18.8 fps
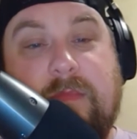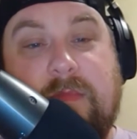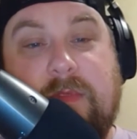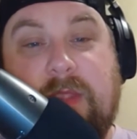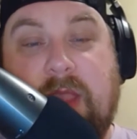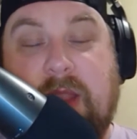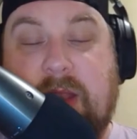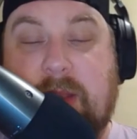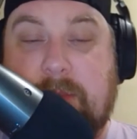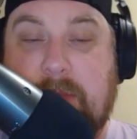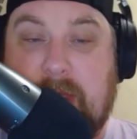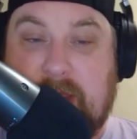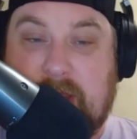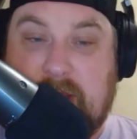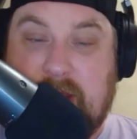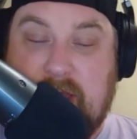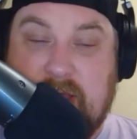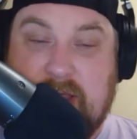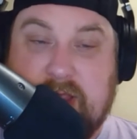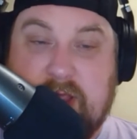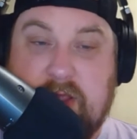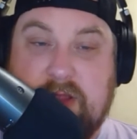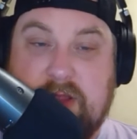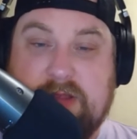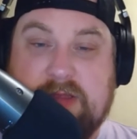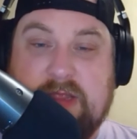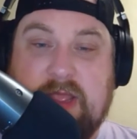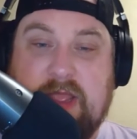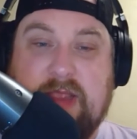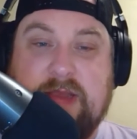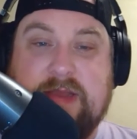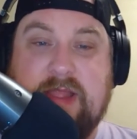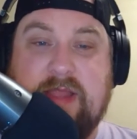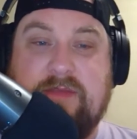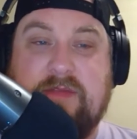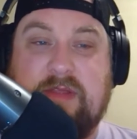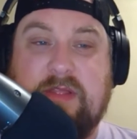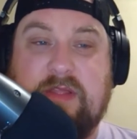kind of making eye contact,
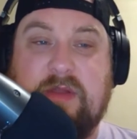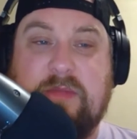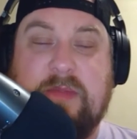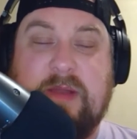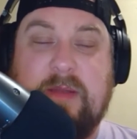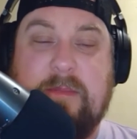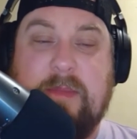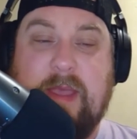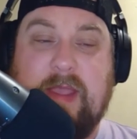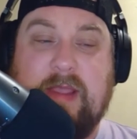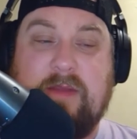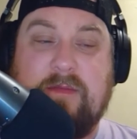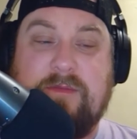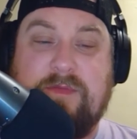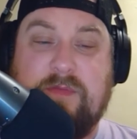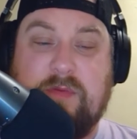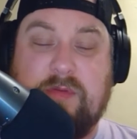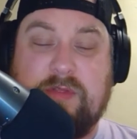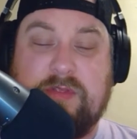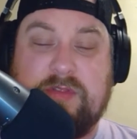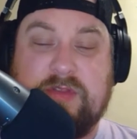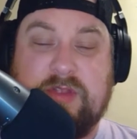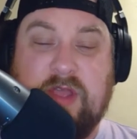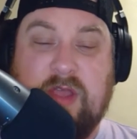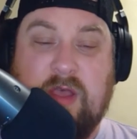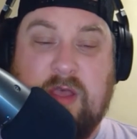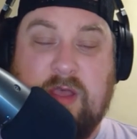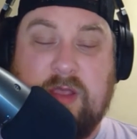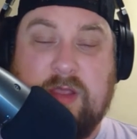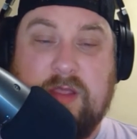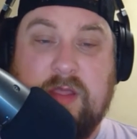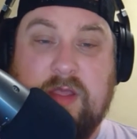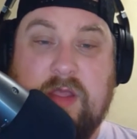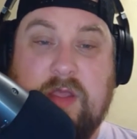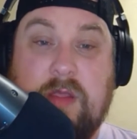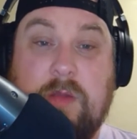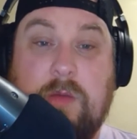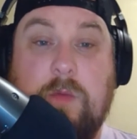having a little bit of back and forth talk
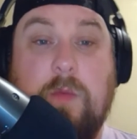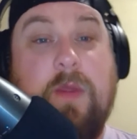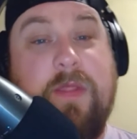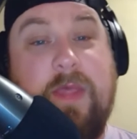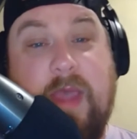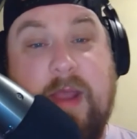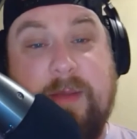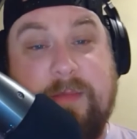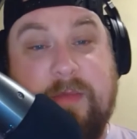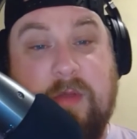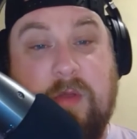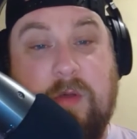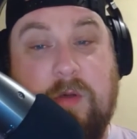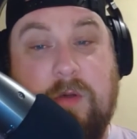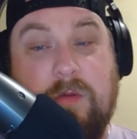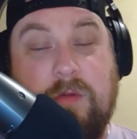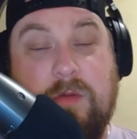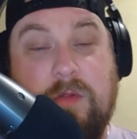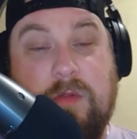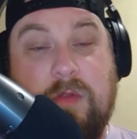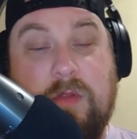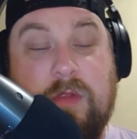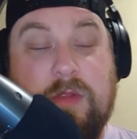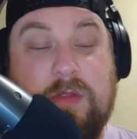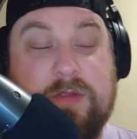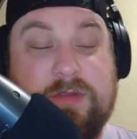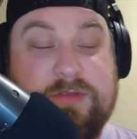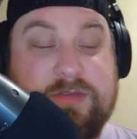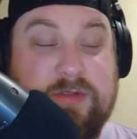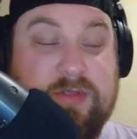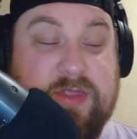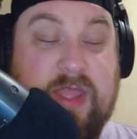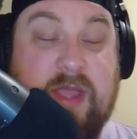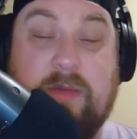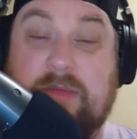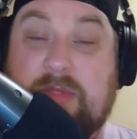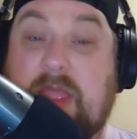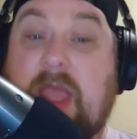with Adam Cole. So
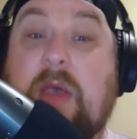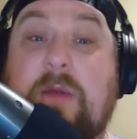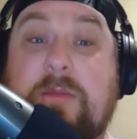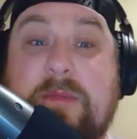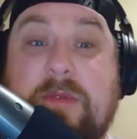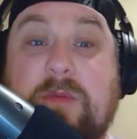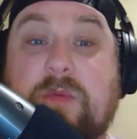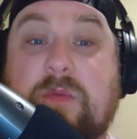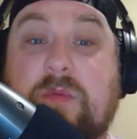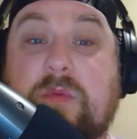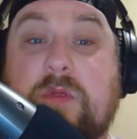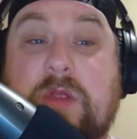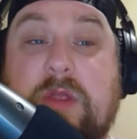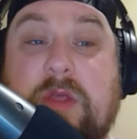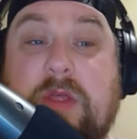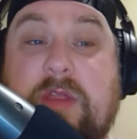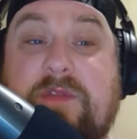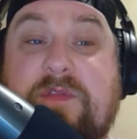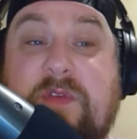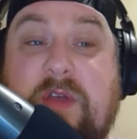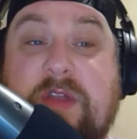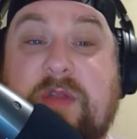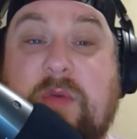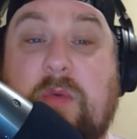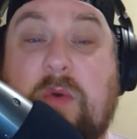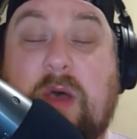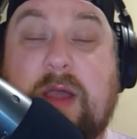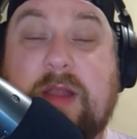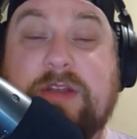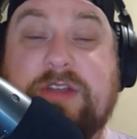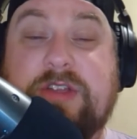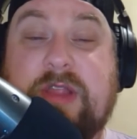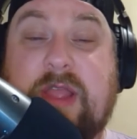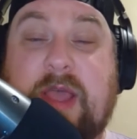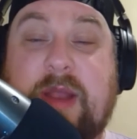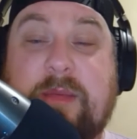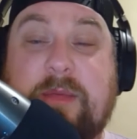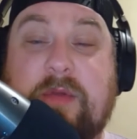that would be really fun to watch.
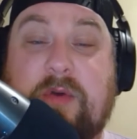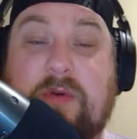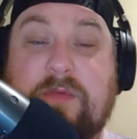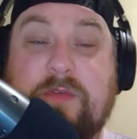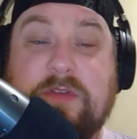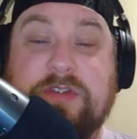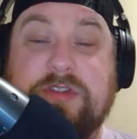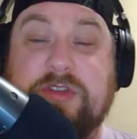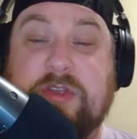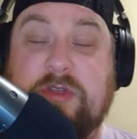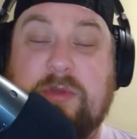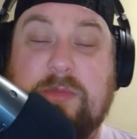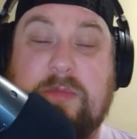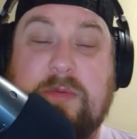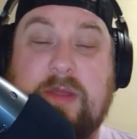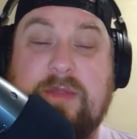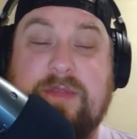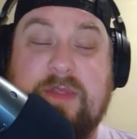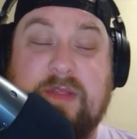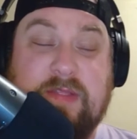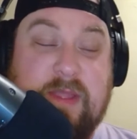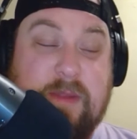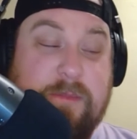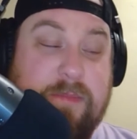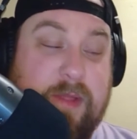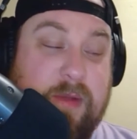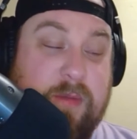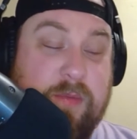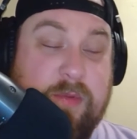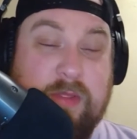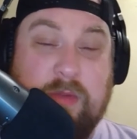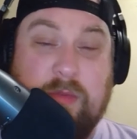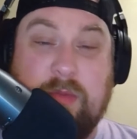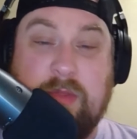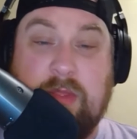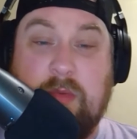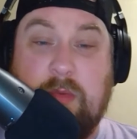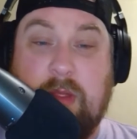Adam Cole versus Jungle Boy. I think they play really,
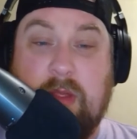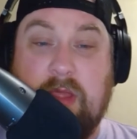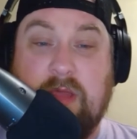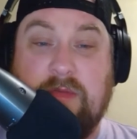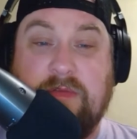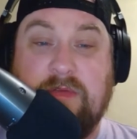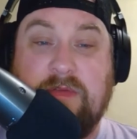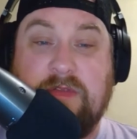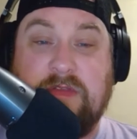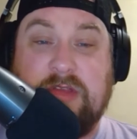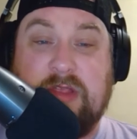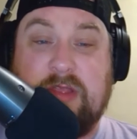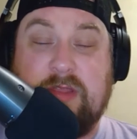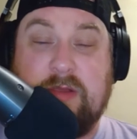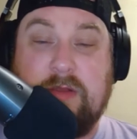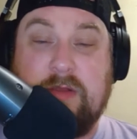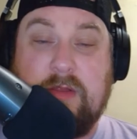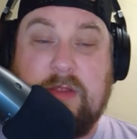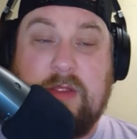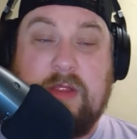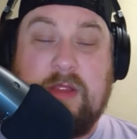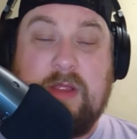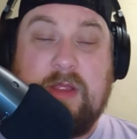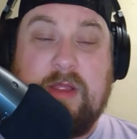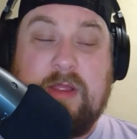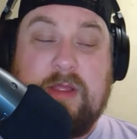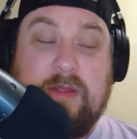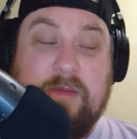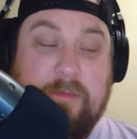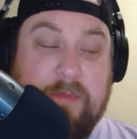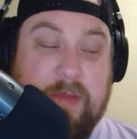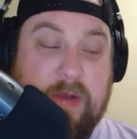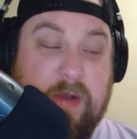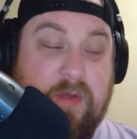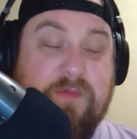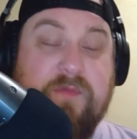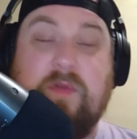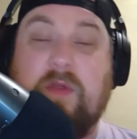really well off of each other. But
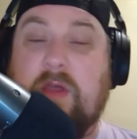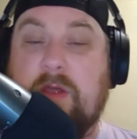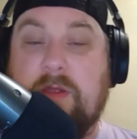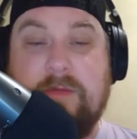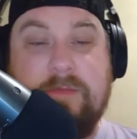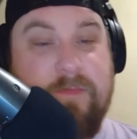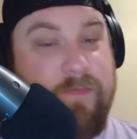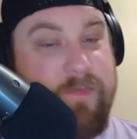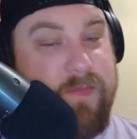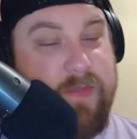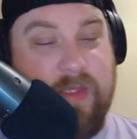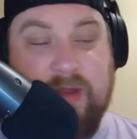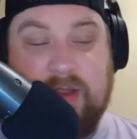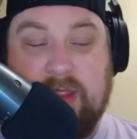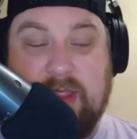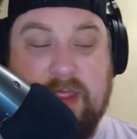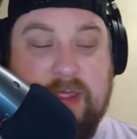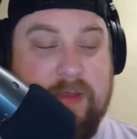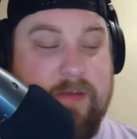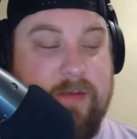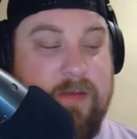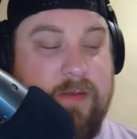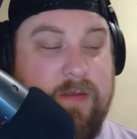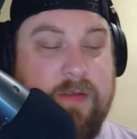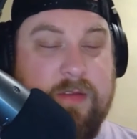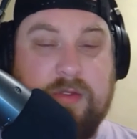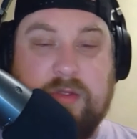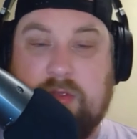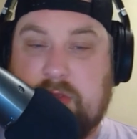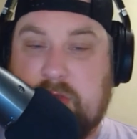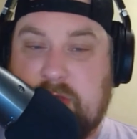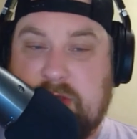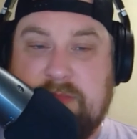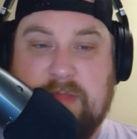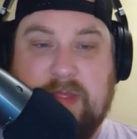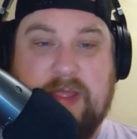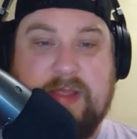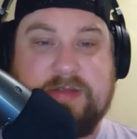overall, yet again, good
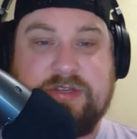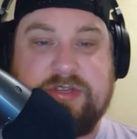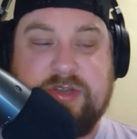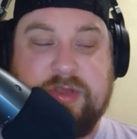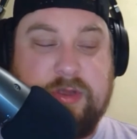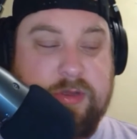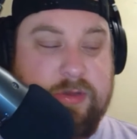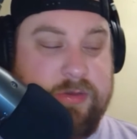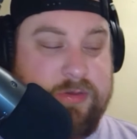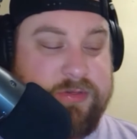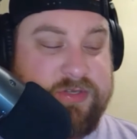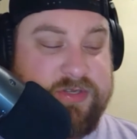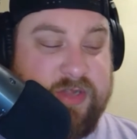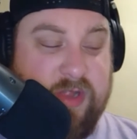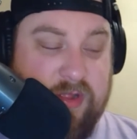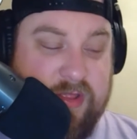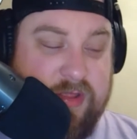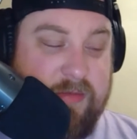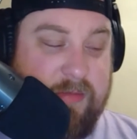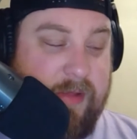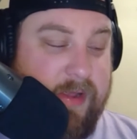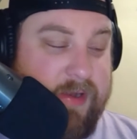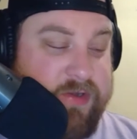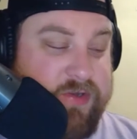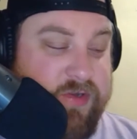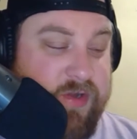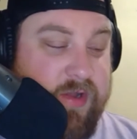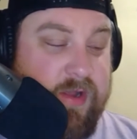match, solid match,